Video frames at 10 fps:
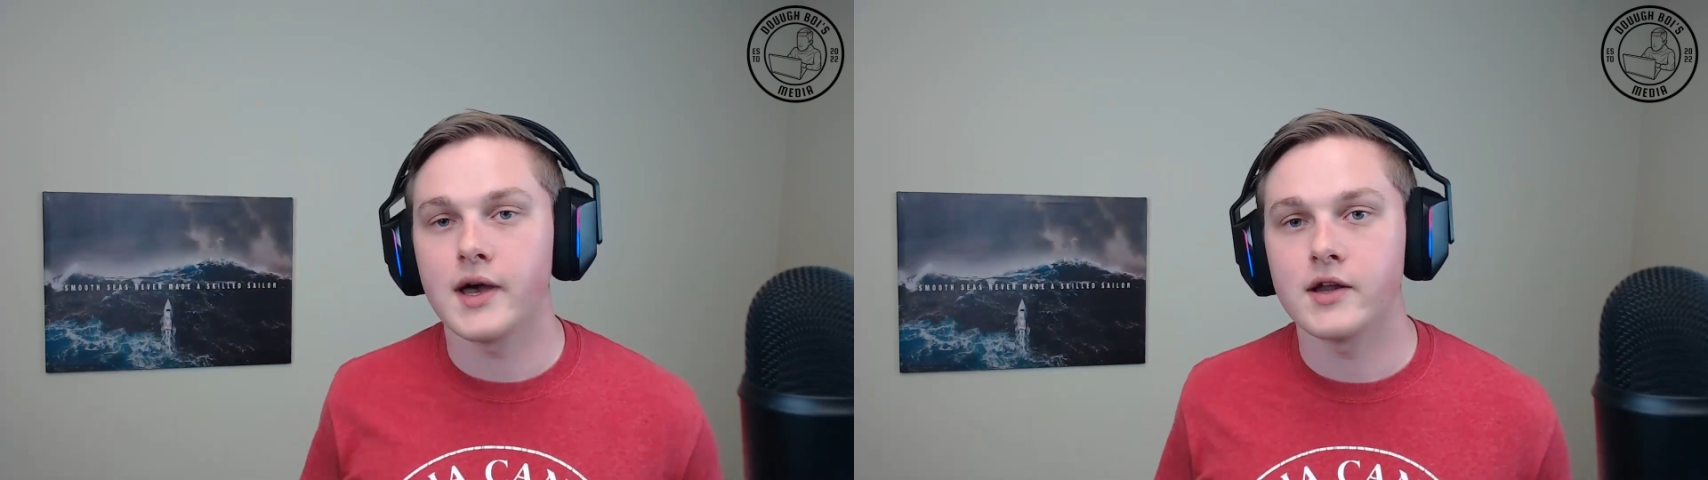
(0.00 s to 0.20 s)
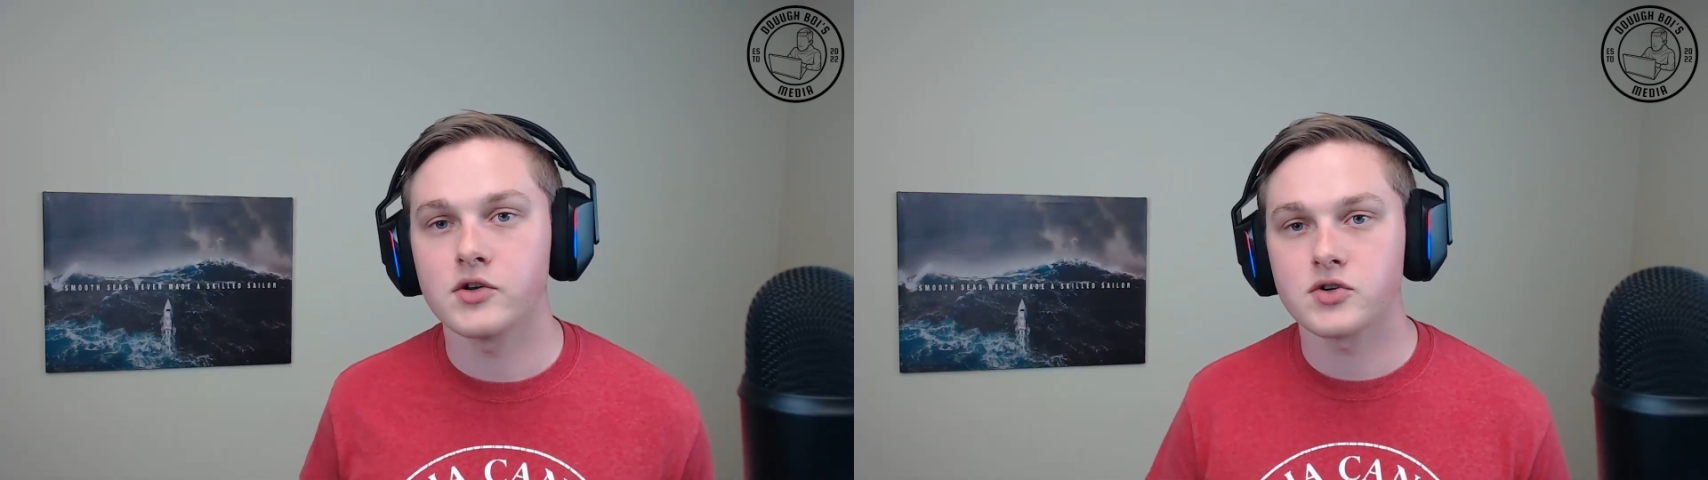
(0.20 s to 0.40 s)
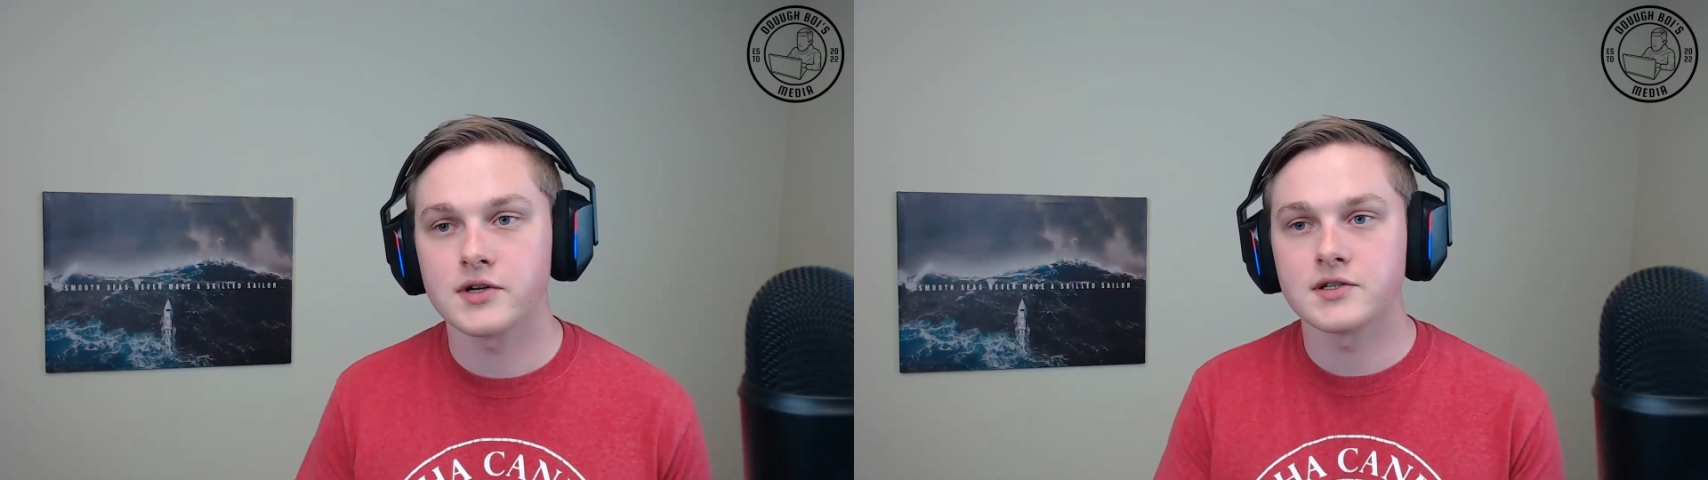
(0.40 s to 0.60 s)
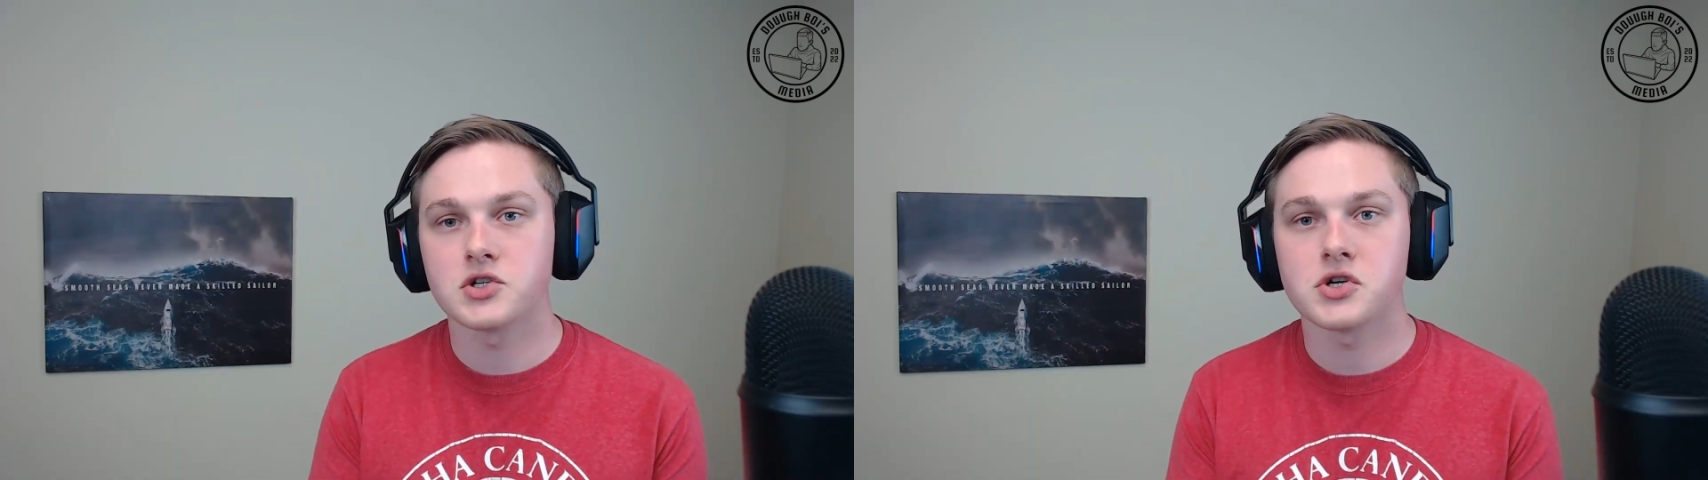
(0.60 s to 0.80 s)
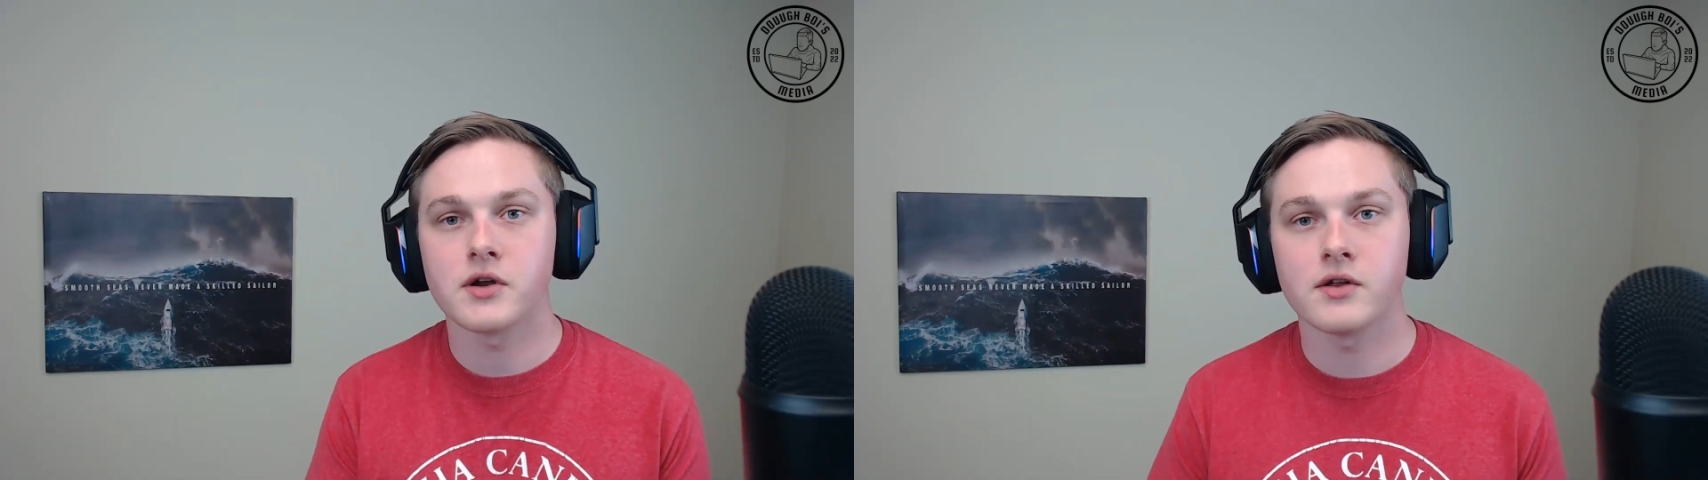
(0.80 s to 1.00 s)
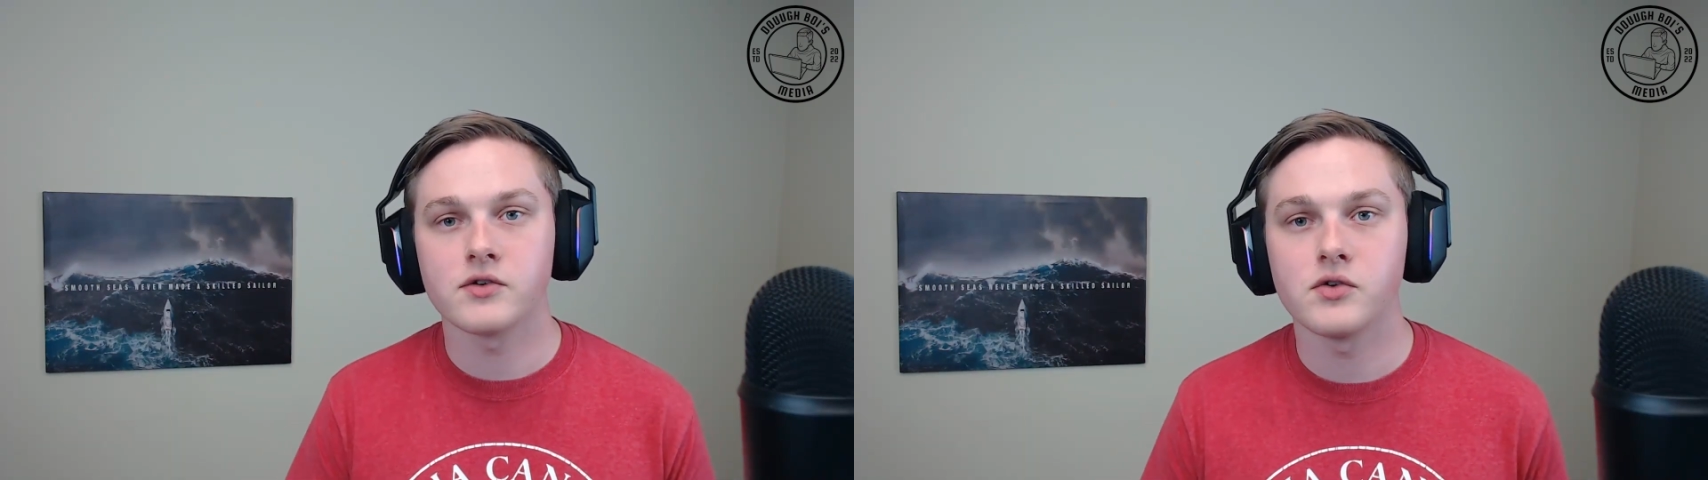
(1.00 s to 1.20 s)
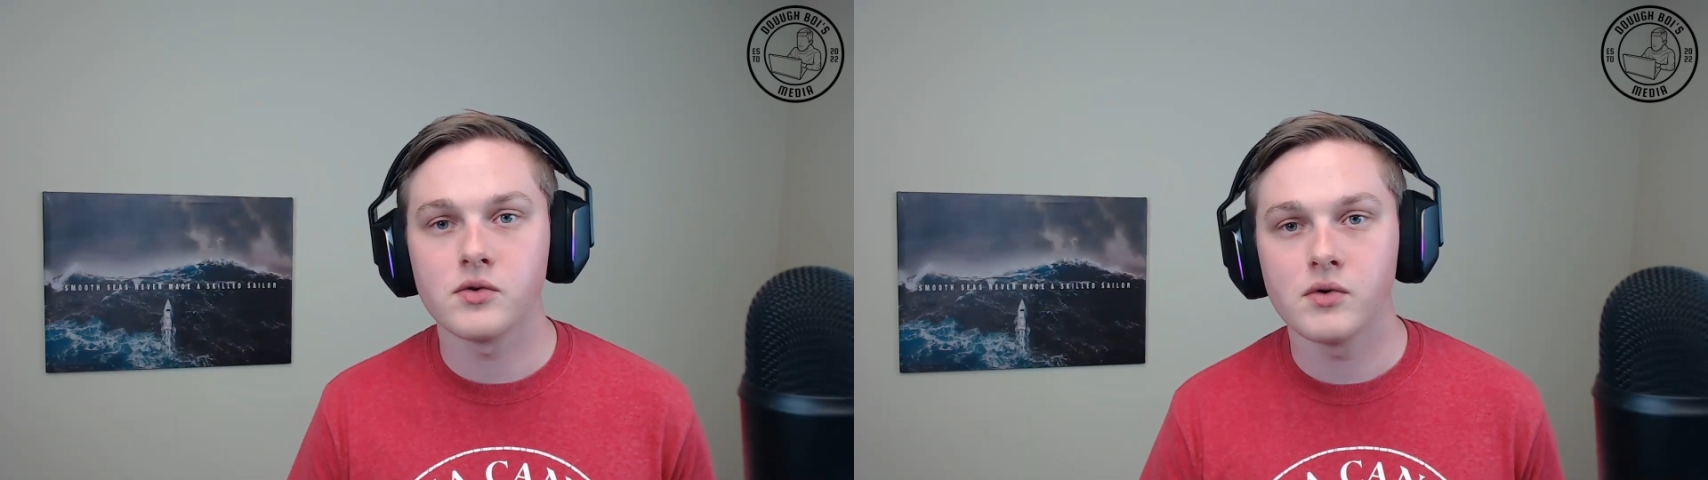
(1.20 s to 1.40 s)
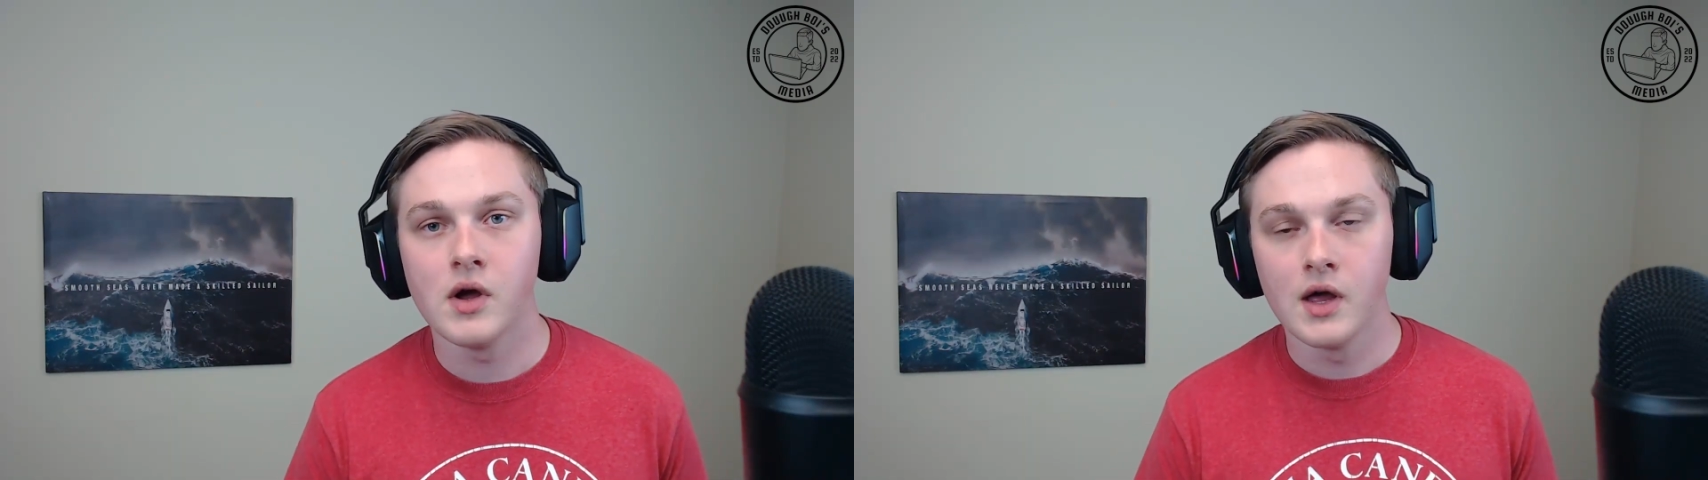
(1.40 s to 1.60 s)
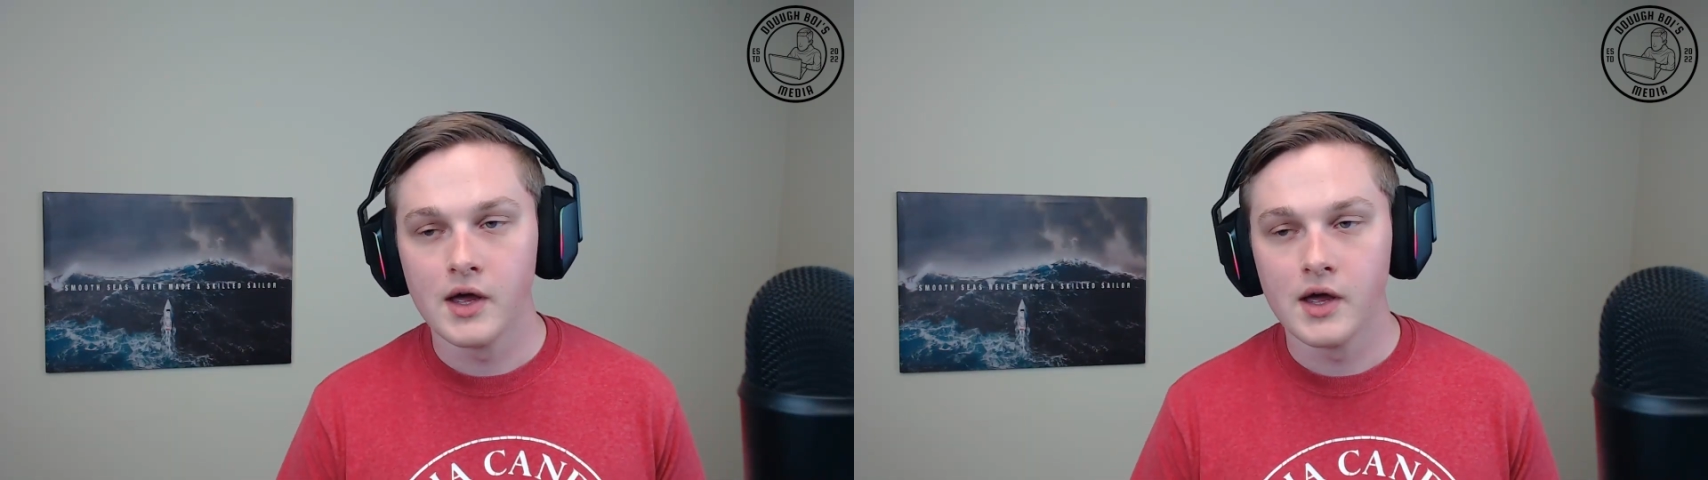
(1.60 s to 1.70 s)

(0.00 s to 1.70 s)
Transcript: kind of transition it to